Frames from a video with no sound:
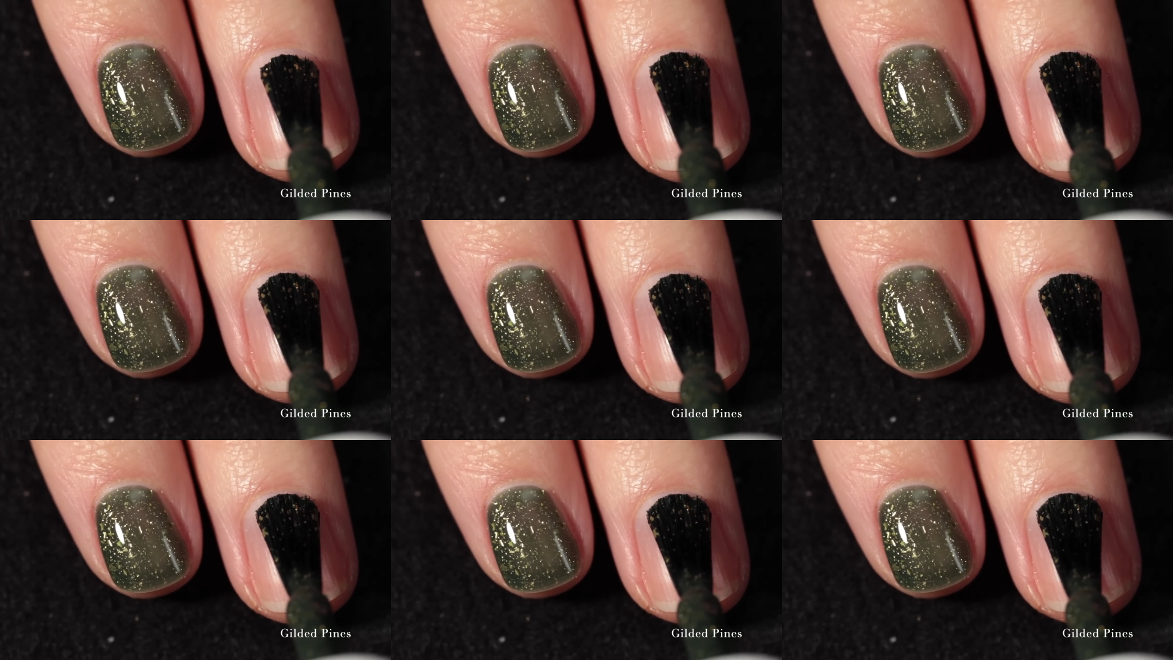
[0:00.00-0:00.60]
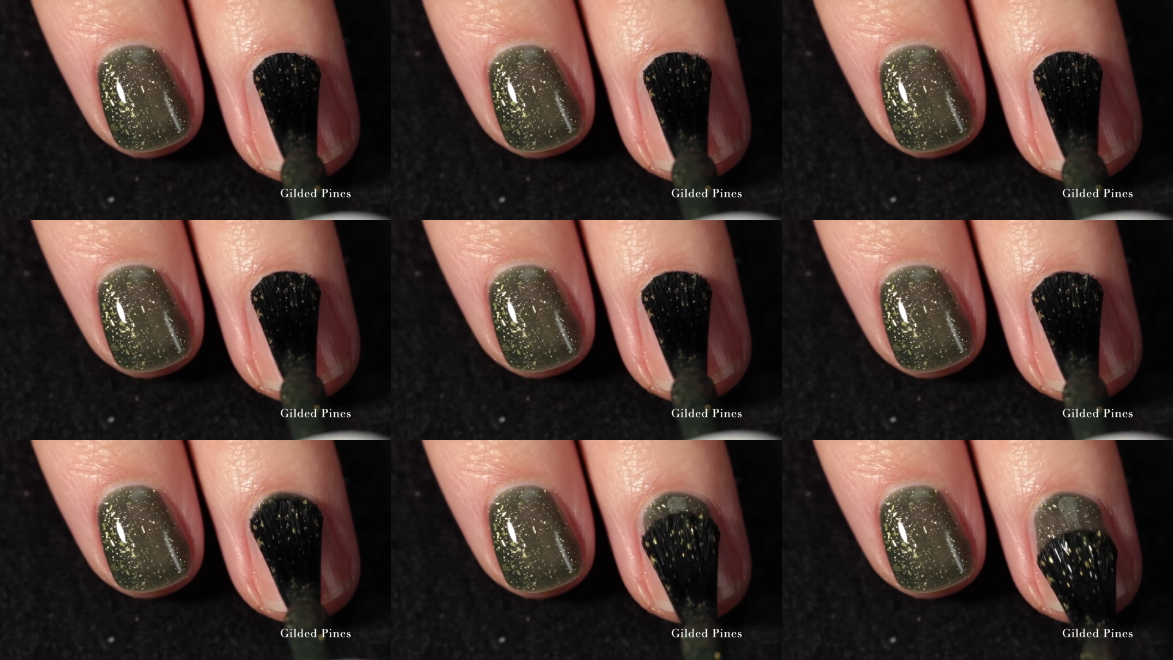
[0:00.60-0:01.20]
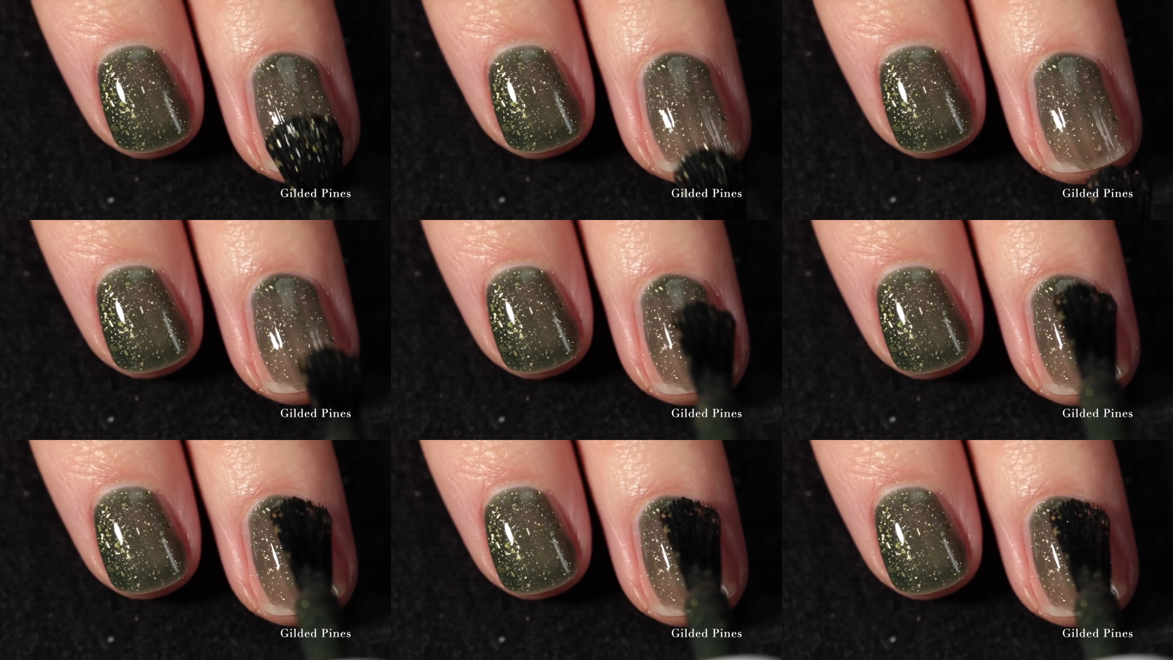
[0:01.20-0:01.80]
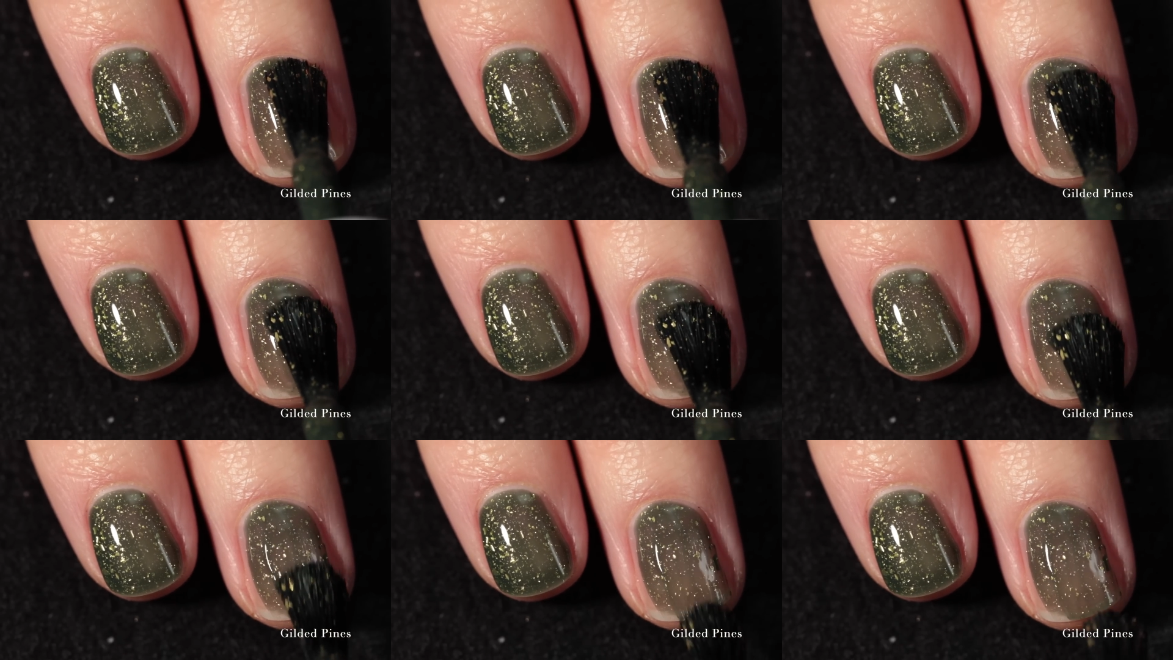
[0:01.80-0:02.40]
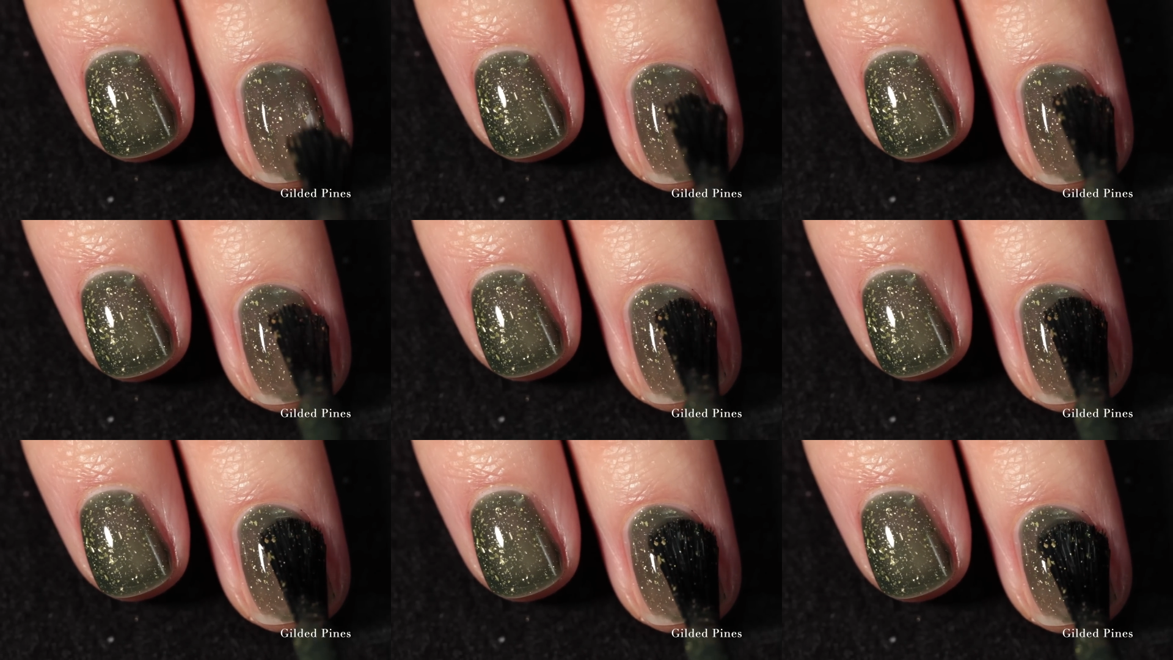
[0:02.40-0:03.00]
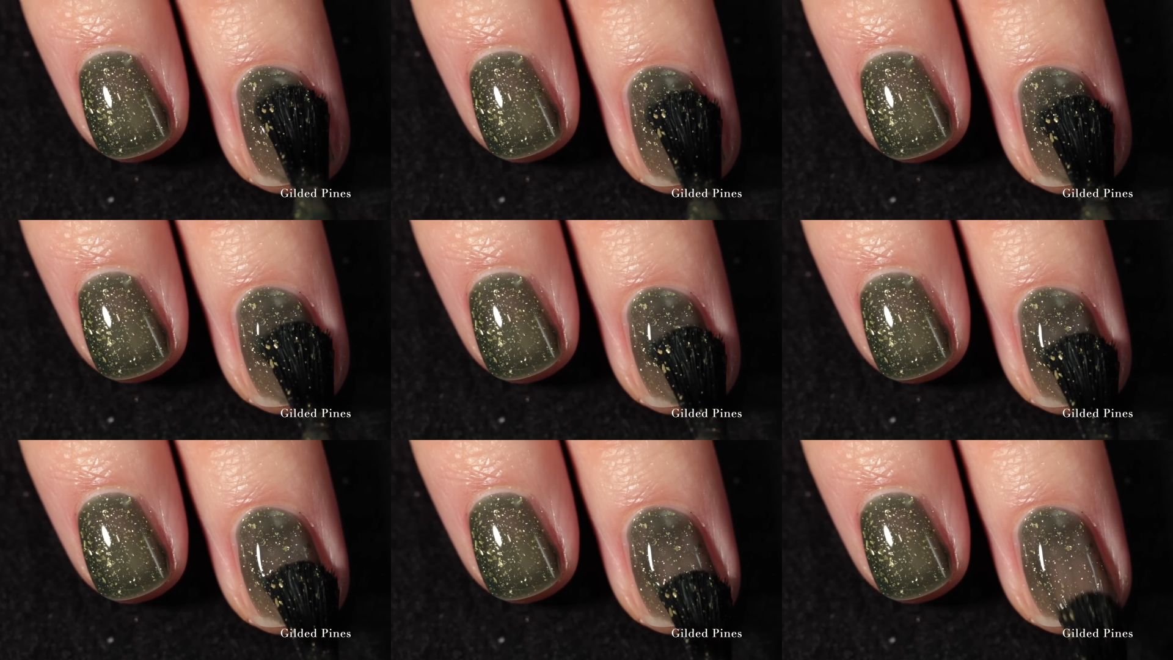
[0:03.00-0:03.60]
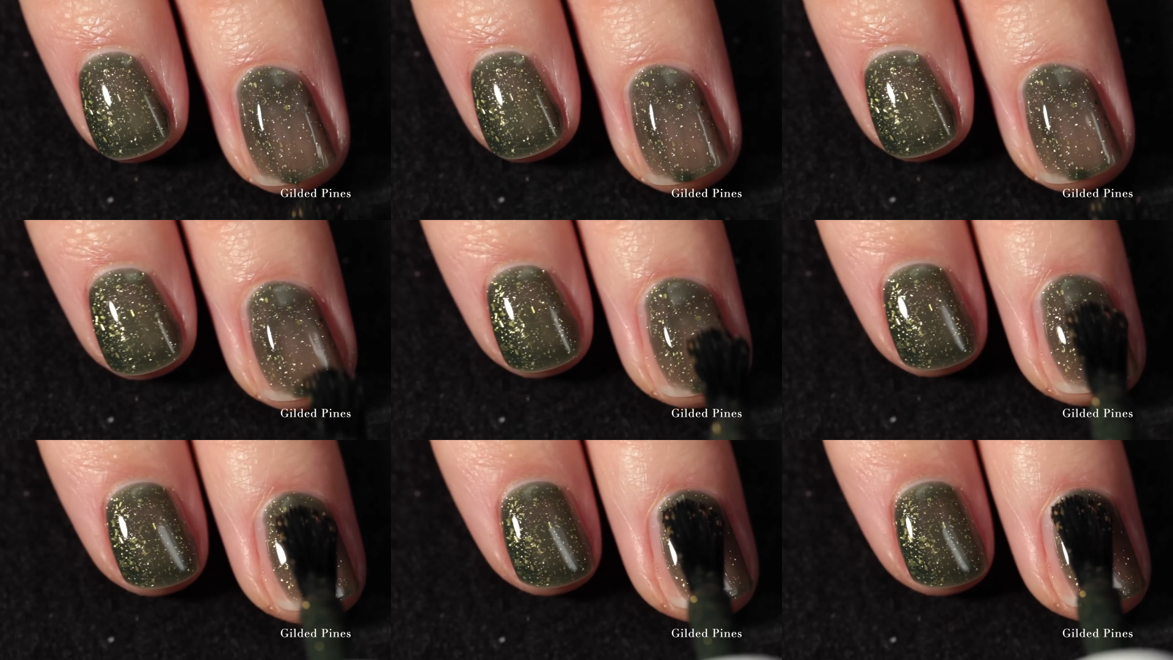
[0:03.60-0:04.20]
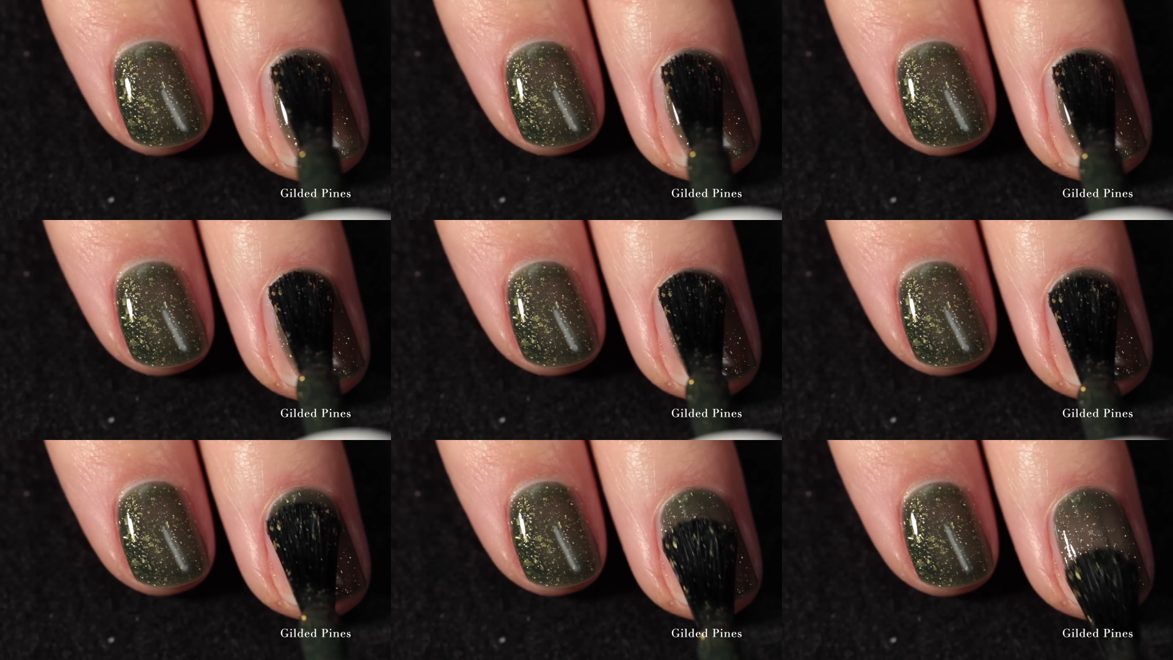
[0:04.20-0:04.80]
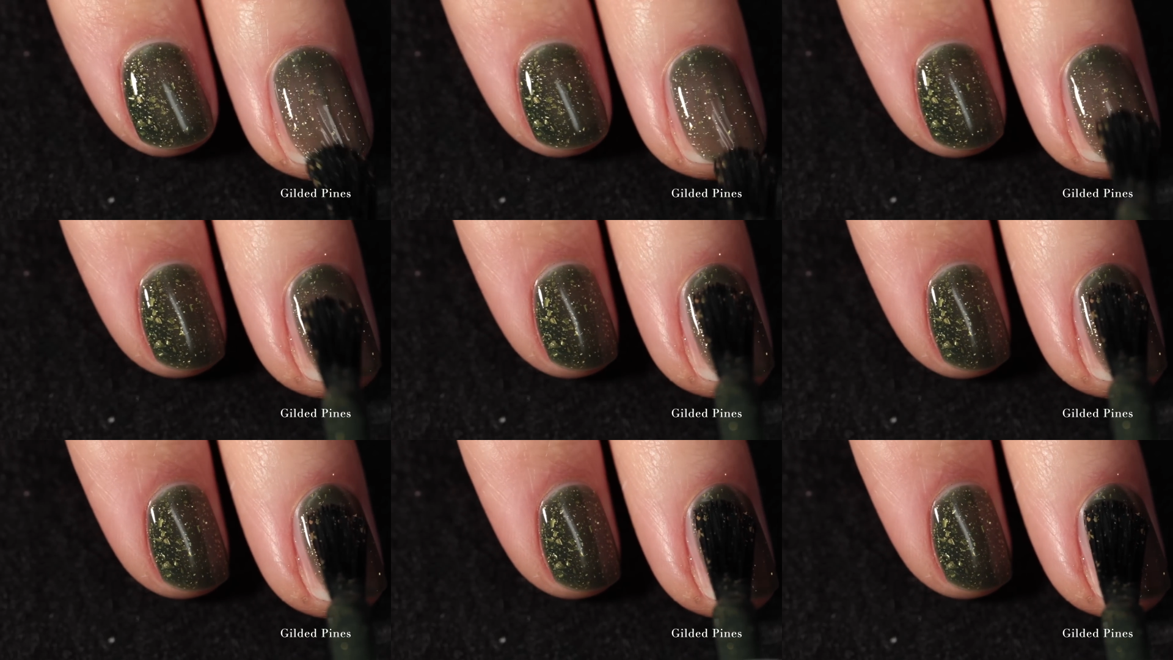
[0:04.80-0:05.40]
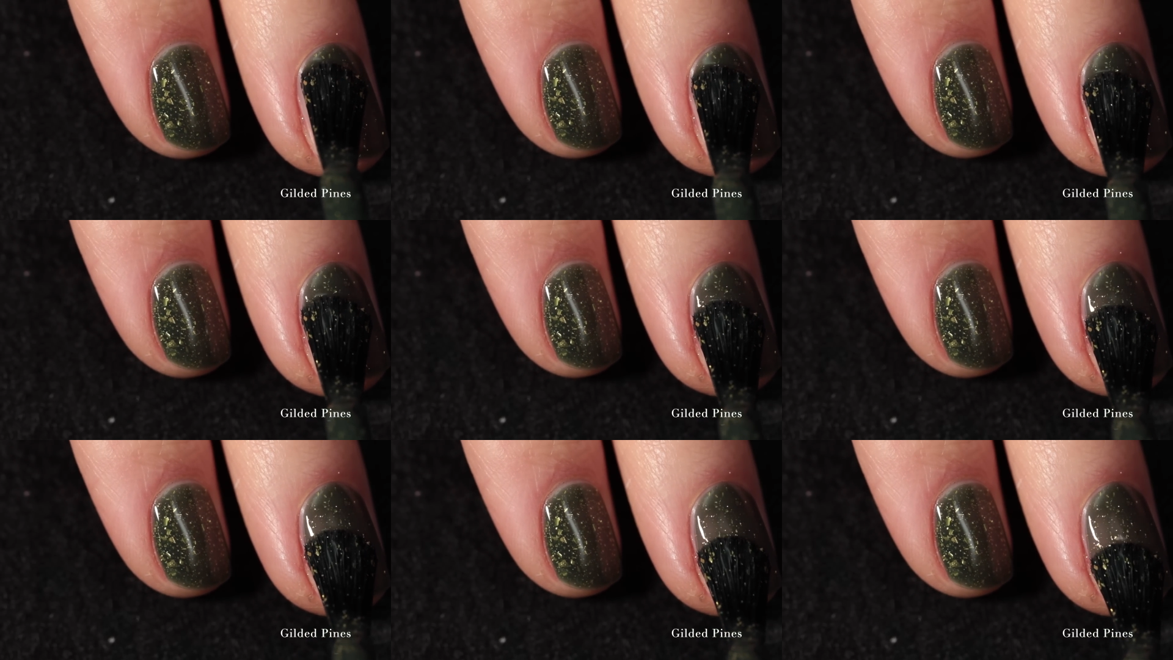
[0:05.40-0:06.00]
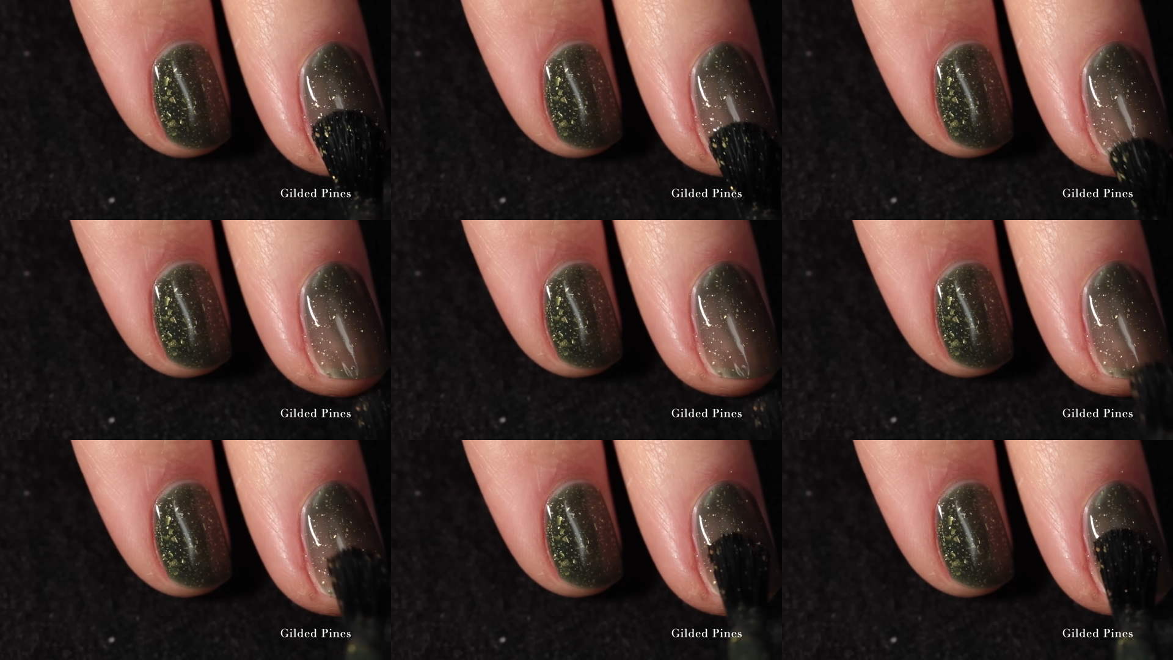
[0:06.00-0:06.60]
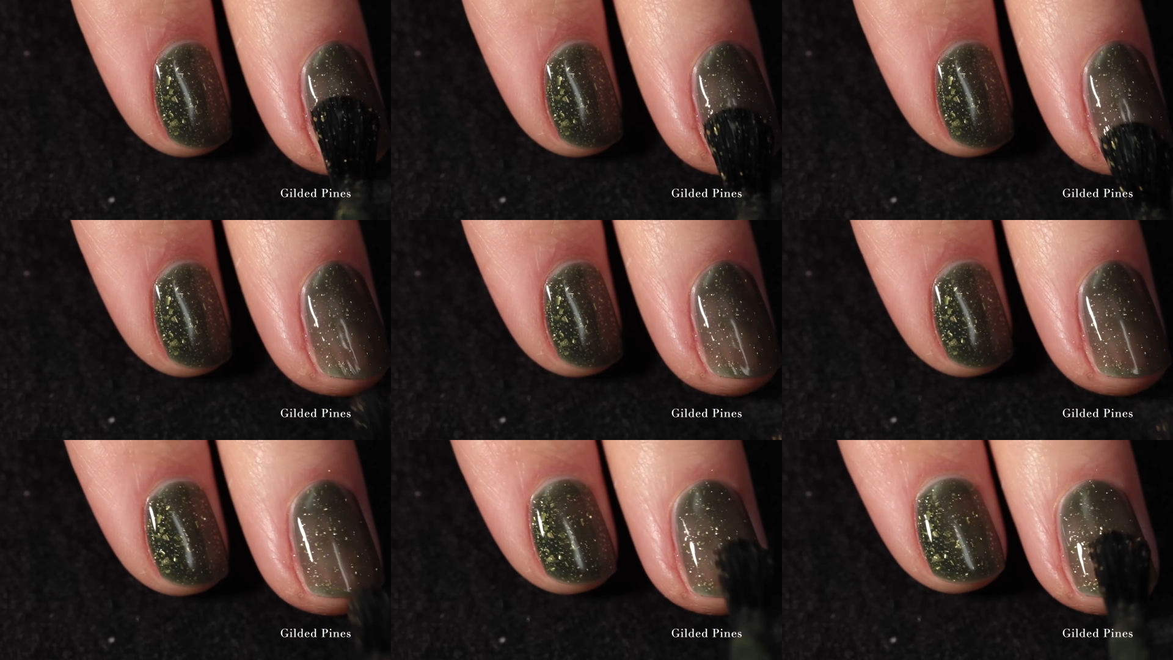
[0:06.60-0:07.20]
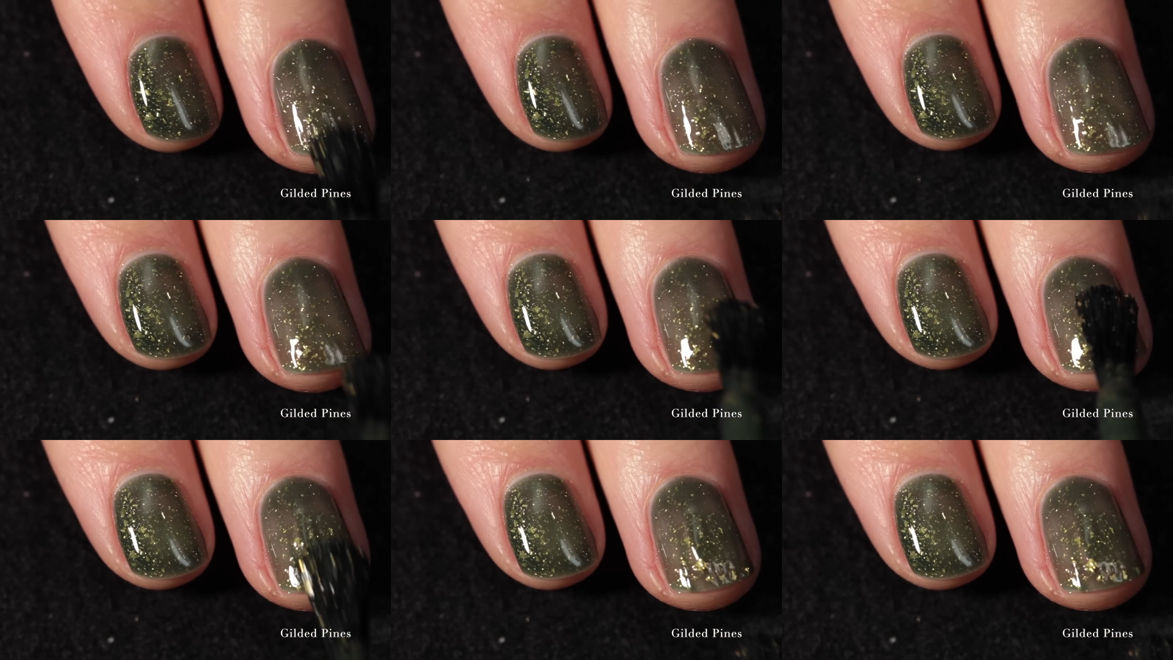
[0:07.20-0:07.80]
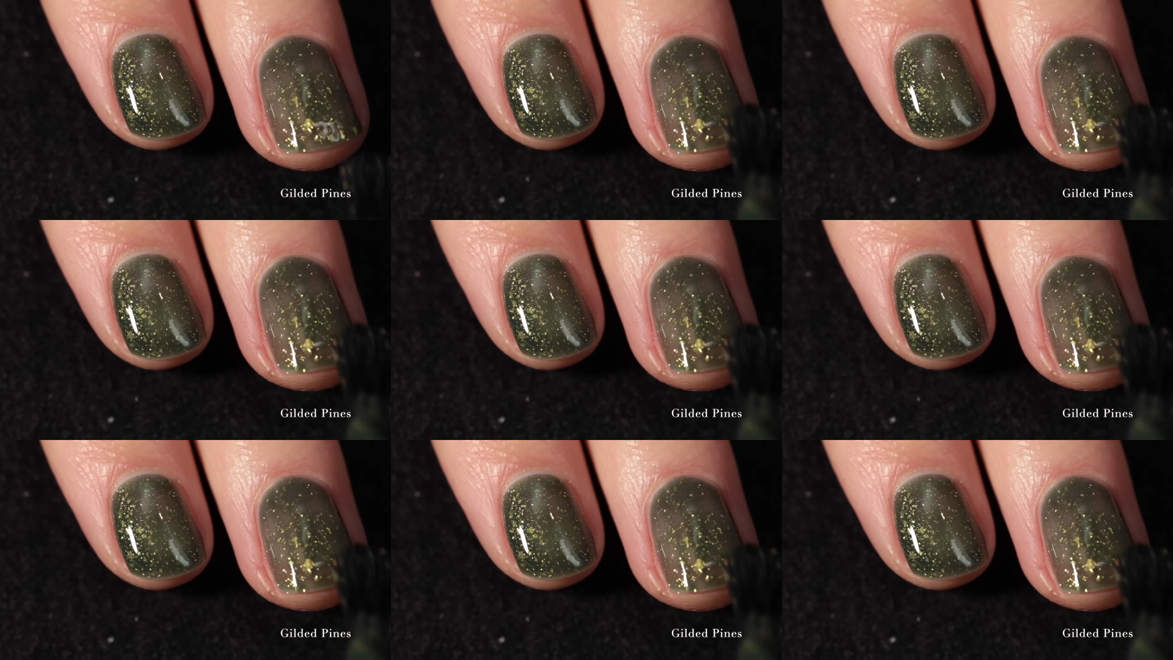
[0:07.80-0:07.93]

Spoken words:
Nobody's mouth can be seen.